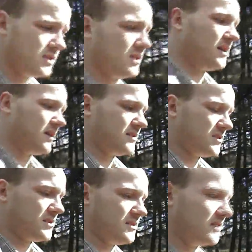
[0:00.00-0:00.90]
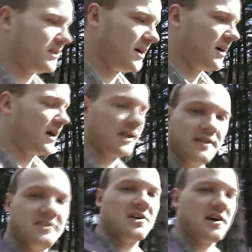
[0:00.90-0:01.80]
it's still
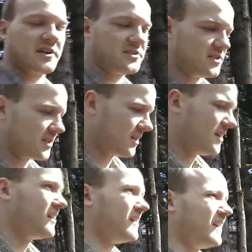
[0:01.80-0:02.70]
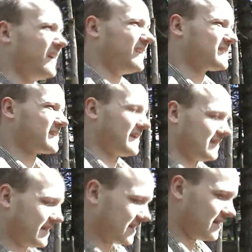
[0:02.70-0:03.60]
highly toxic, and it's kind
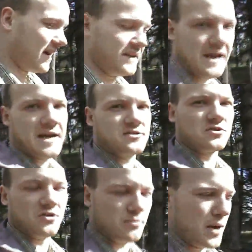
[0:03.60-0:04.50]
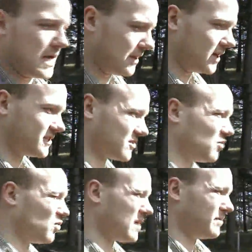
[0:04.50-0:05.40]
of like a natural
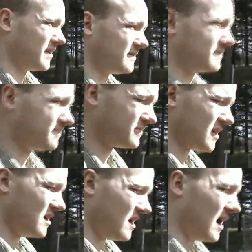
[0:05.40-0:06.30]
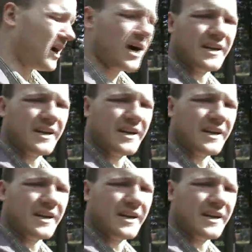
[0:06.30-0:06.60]
biological weapon. I